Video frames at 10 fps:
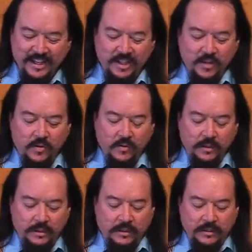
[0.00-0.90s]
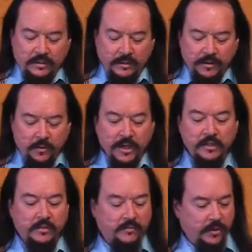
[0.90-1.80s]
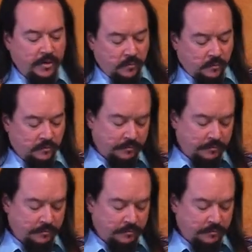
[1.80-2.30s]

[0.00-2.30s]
so I'm going to ring this for you.